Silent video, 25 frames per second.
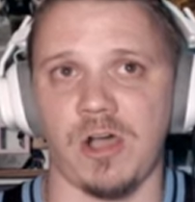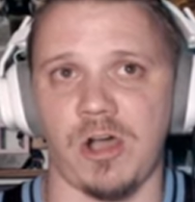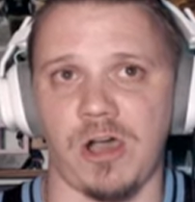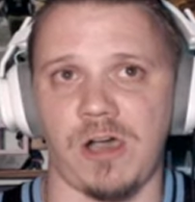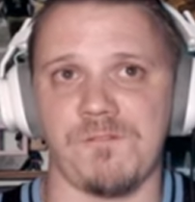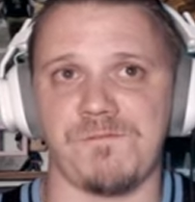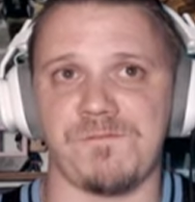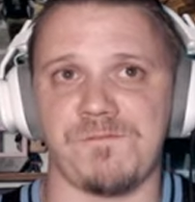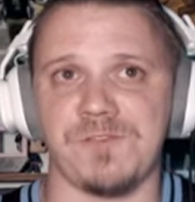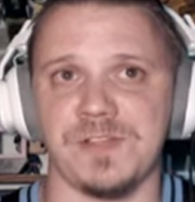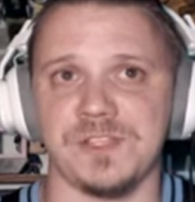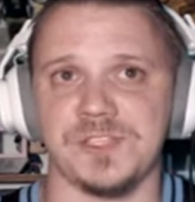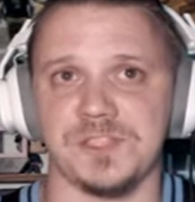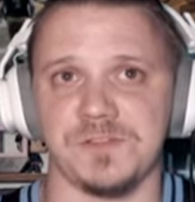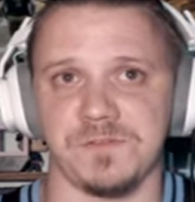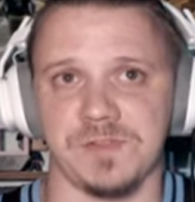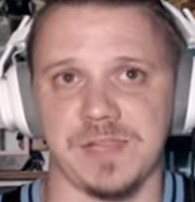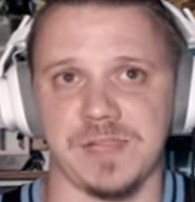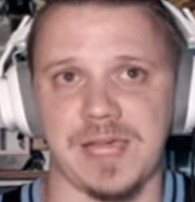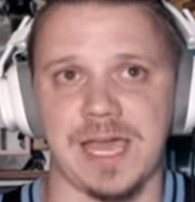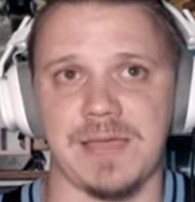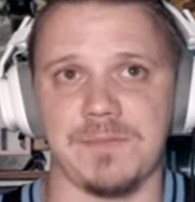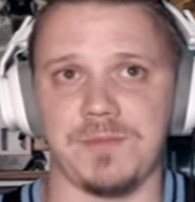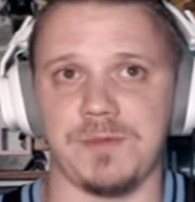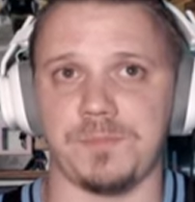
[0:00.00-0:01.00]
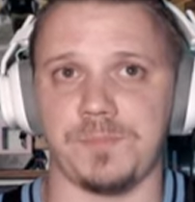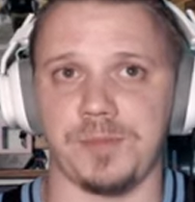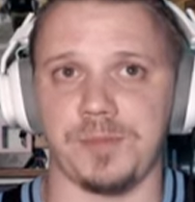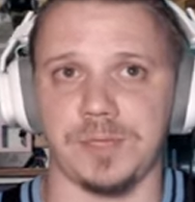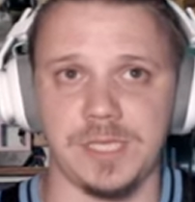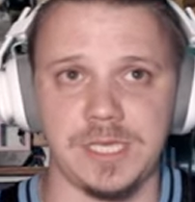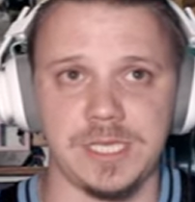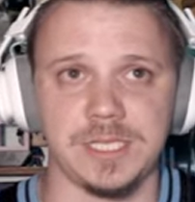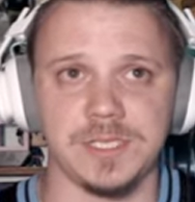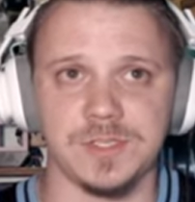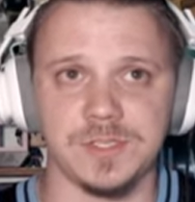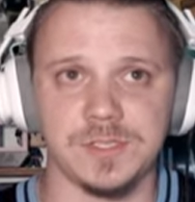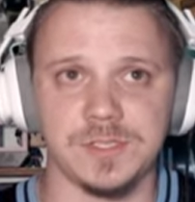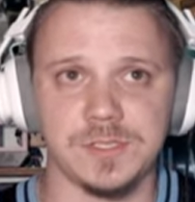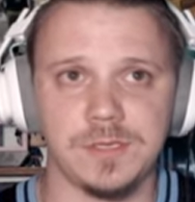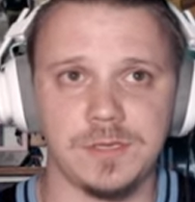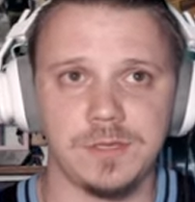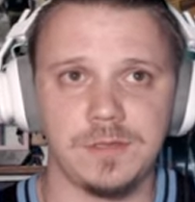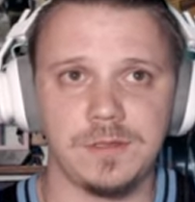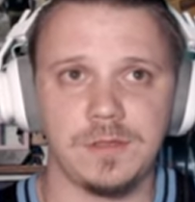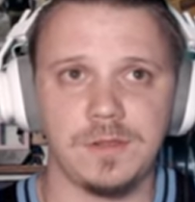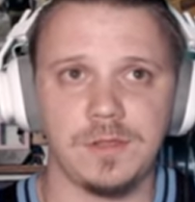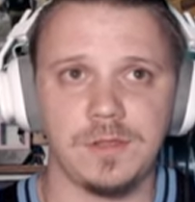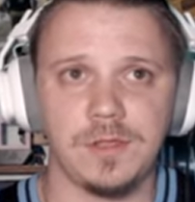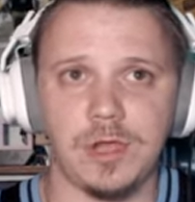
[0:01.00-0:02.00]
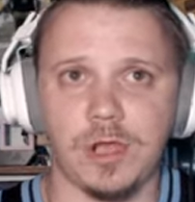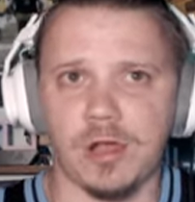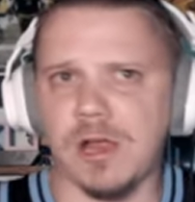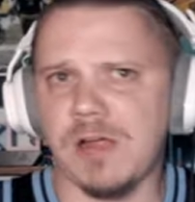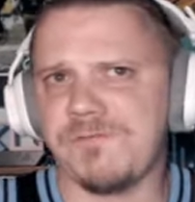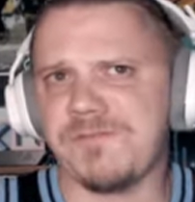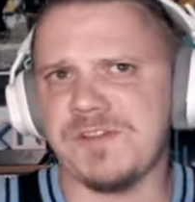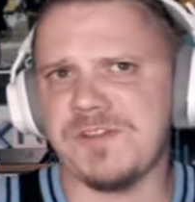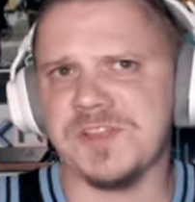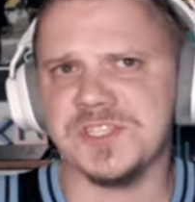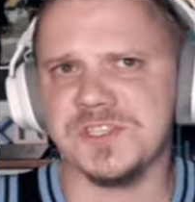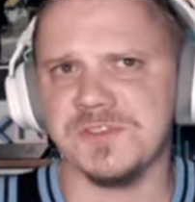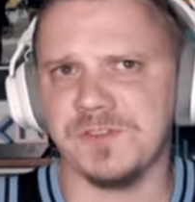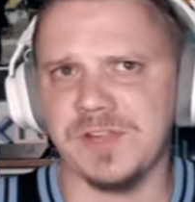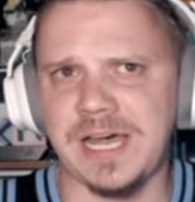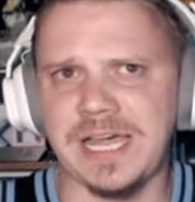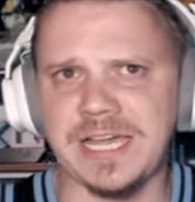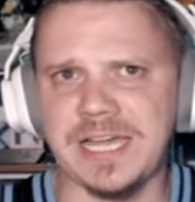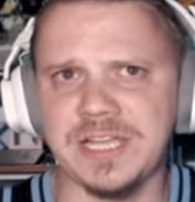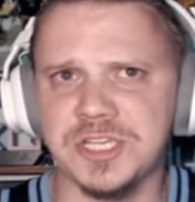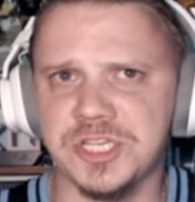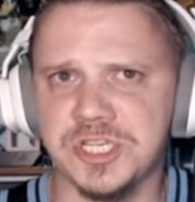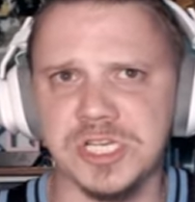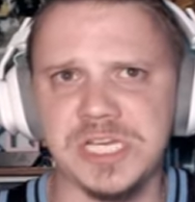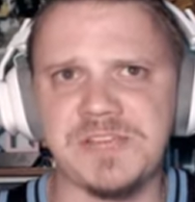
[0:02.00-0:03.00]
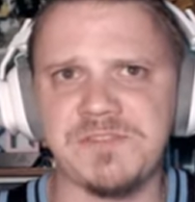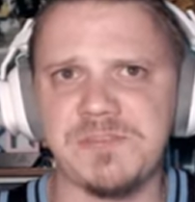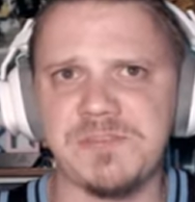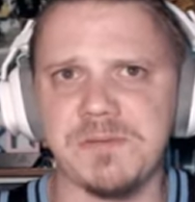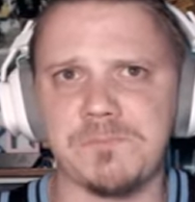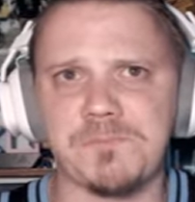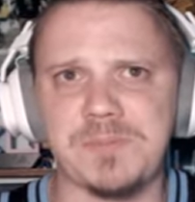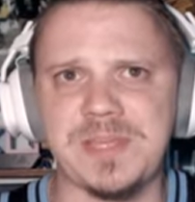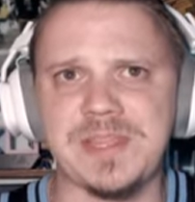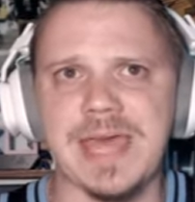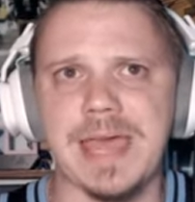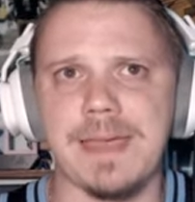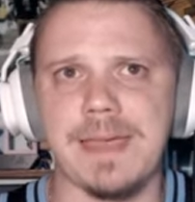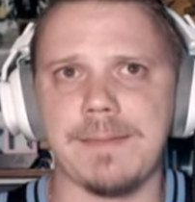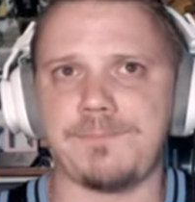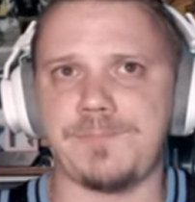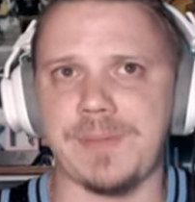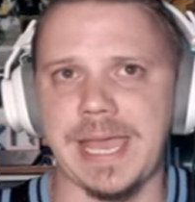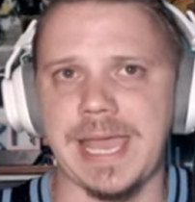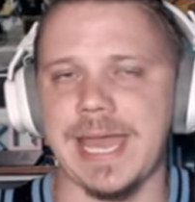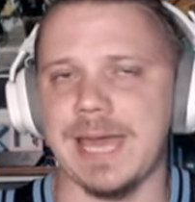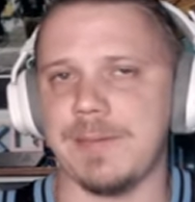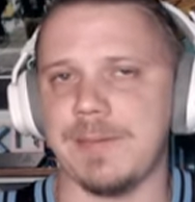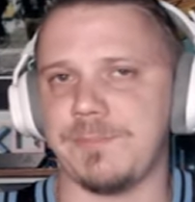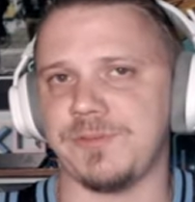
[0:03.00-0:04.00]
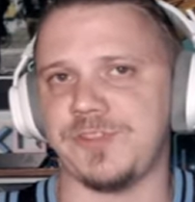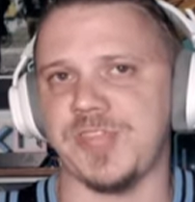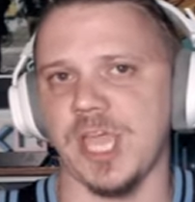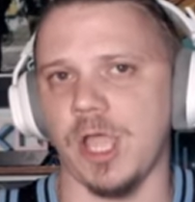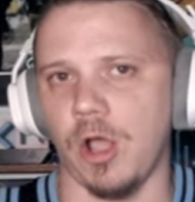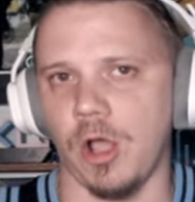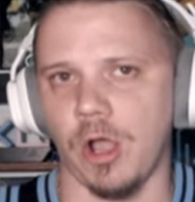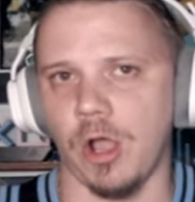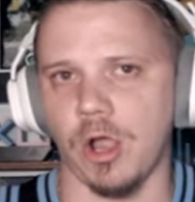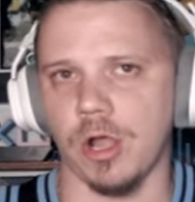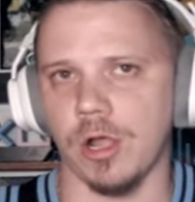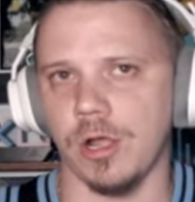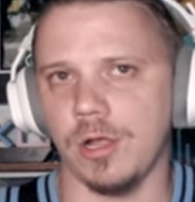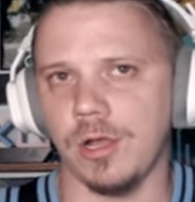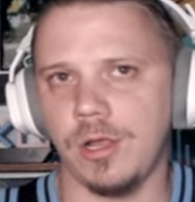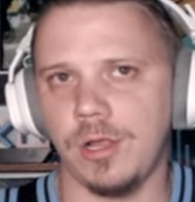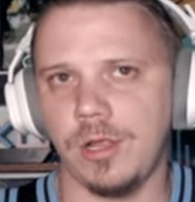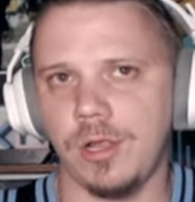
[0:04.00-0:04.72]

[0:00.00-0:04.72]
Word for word: offensive linemen, please. Our offensive lines shouldn't even be that bad, but they are.